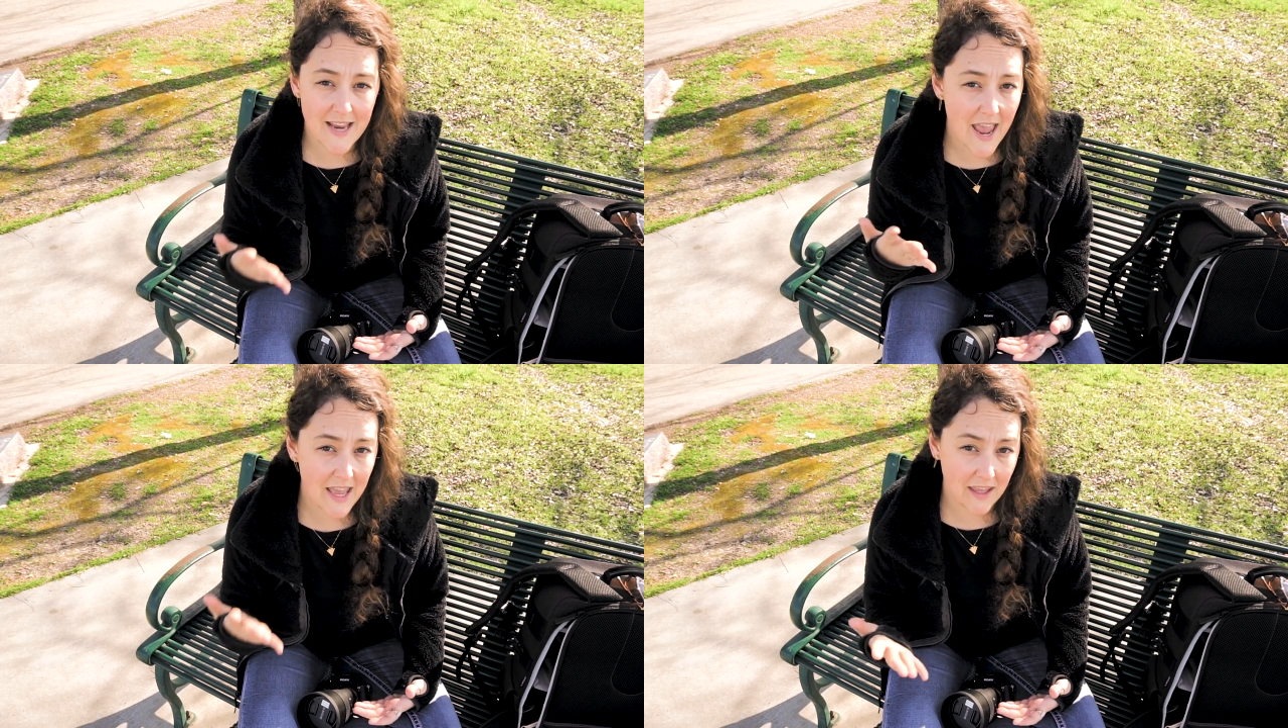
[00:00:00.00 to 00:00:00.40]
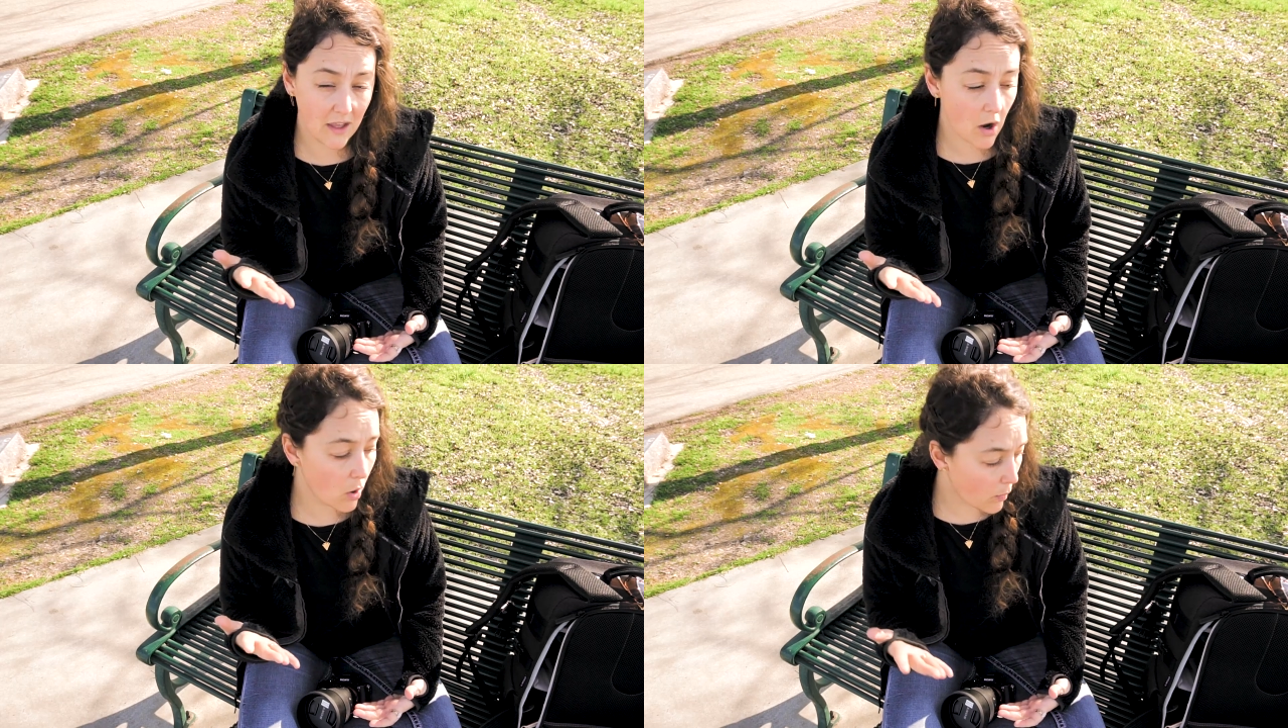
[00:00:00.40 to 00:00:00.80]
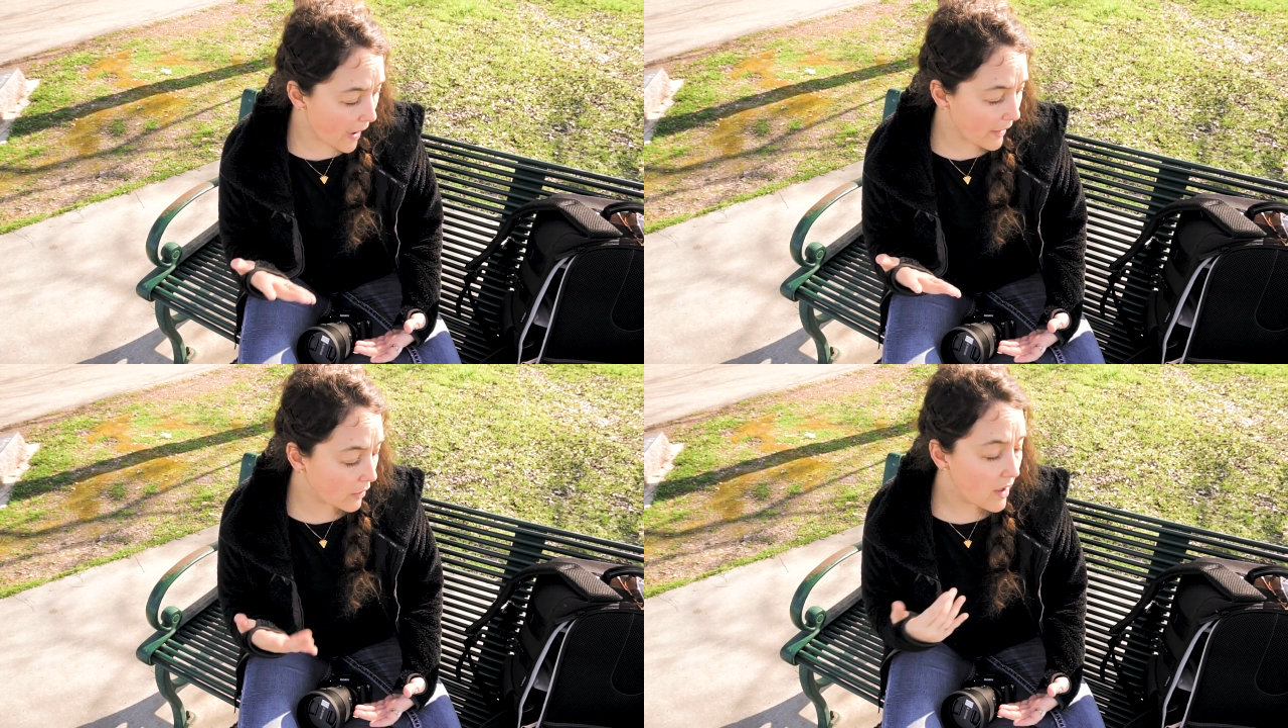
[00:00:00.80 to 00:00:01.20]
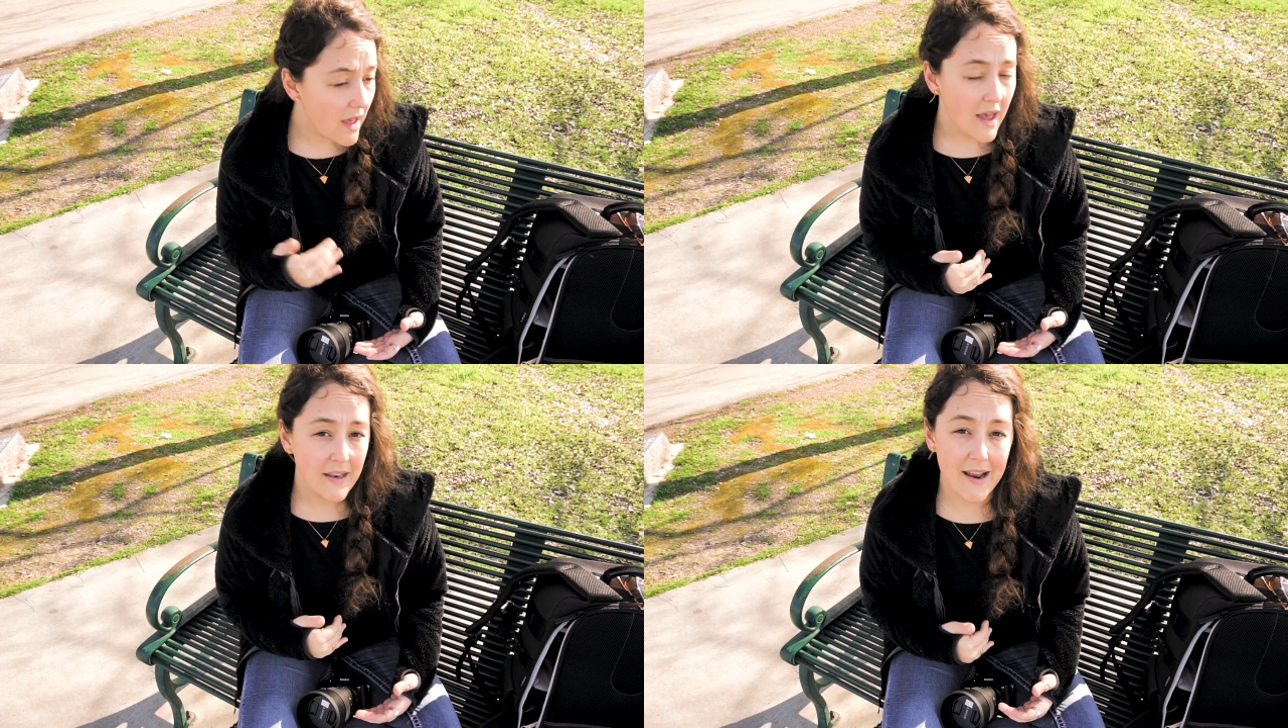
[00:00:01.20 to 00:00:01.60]
taking a while.
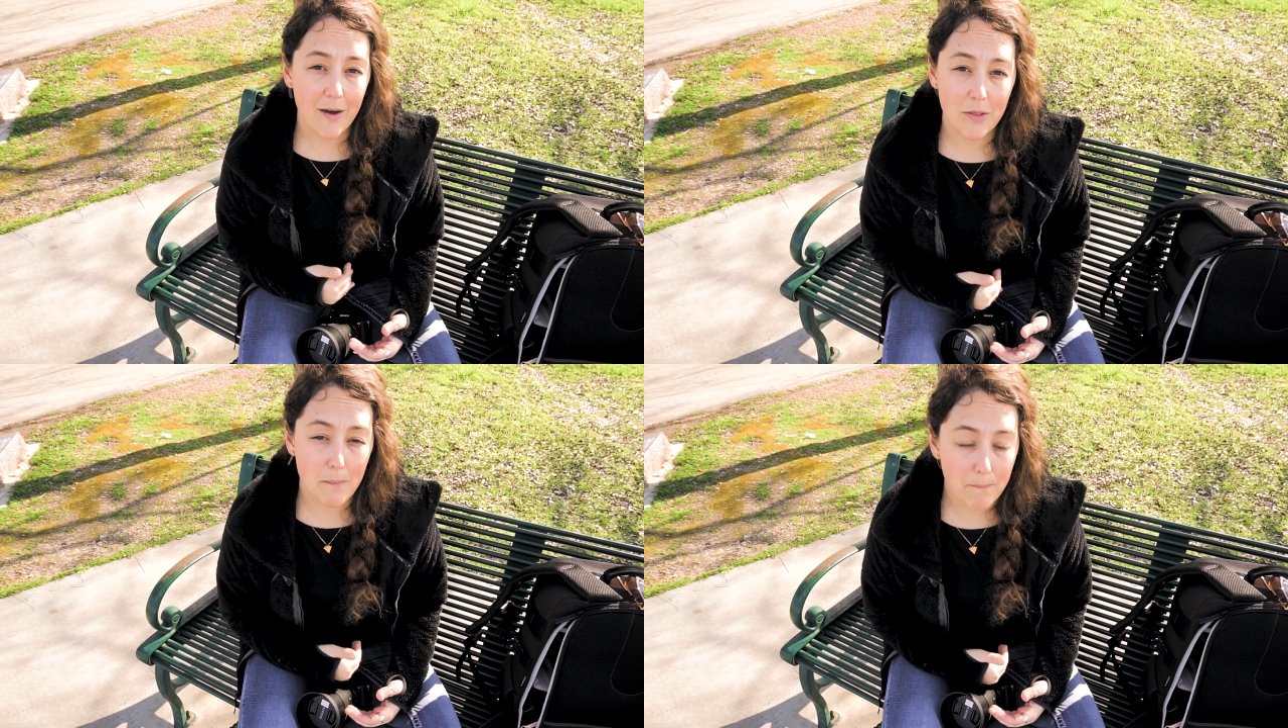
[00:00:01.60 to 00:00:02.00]
Now the